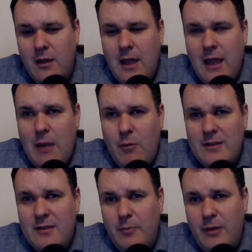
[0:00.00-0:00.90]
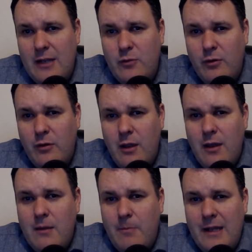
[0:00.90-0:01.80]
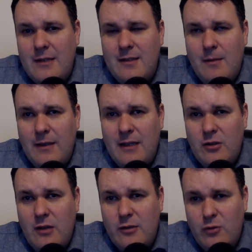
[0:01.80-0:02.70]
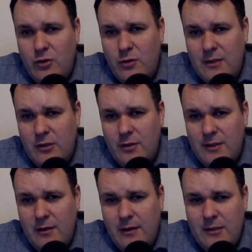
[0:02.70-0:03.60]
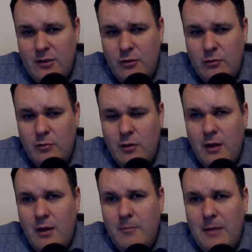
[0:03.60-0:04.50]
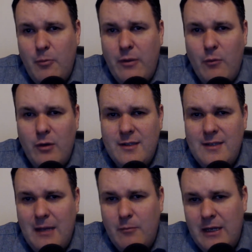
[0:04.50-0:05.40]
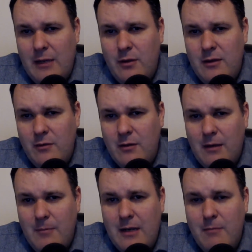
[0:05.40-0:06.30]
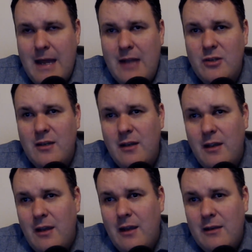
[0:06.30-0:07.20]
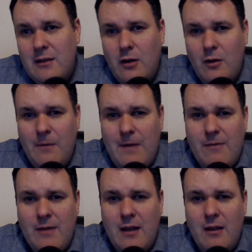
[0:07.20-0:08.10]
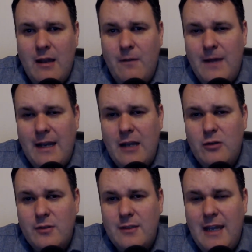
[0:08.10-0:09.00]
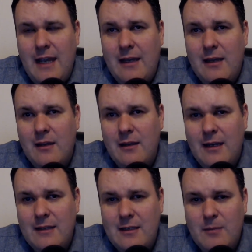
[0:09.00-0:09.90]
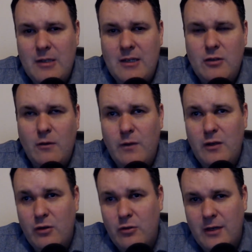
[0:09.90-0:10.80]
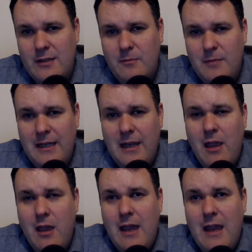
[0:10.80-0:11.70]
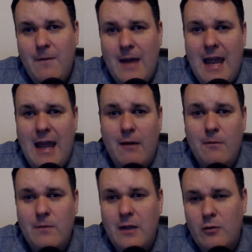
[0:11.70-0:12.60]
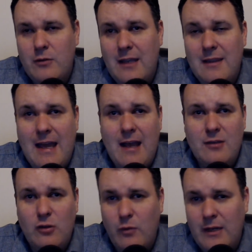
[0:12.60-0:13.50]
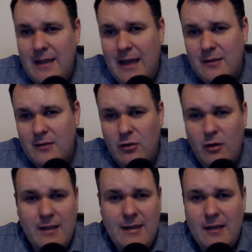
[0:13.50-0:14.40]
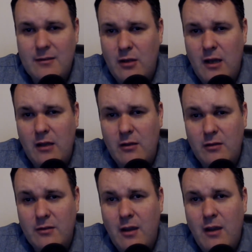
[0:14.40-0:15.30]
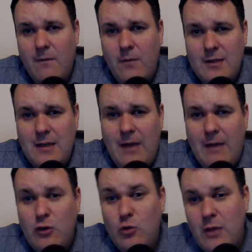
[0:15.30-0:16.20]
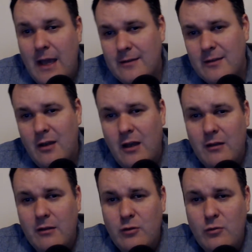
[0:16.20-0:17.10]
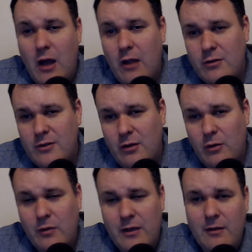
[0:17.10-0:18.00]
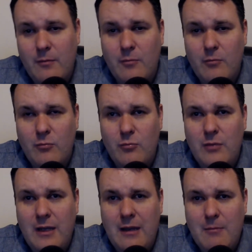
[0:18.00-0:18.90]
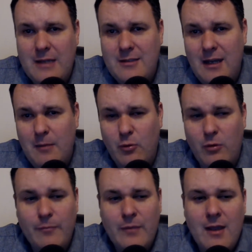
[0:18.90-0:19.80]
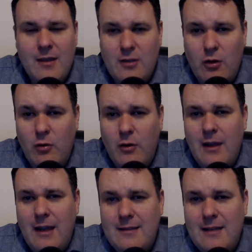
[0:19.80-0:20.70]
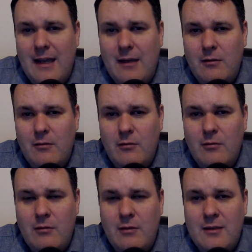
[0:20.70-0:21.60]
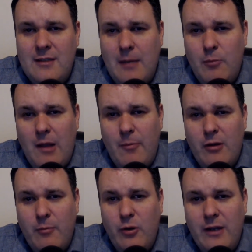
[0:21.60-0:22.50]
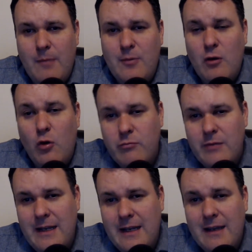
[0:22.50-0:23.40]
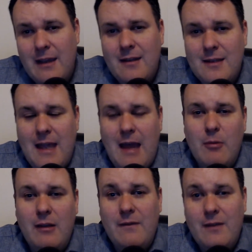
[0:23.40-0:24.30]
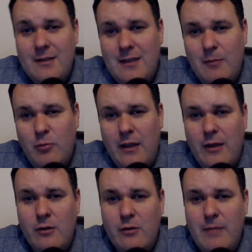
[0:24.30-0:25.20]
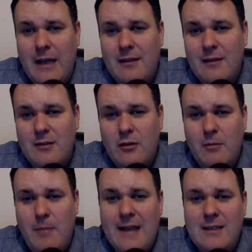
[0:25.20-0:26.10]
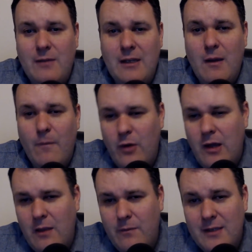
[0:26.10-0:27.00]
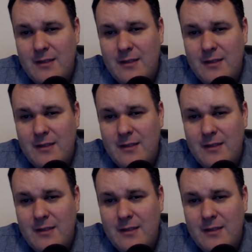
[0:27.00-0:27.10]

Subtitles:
And what is the pledge? Well, the pledge is something that also shows that you're serious to people that want to stake money with you. I mean, imagine, if I've got a lot of financial stake, it's much easier for you to trust me if I have, $10,000, $20,000, $30,000 versus have $2, in my stake pool. So it's like the stake pool operator putting up their own money to say, I believe in the stake pool. I know it'll make this good passive income for all of us.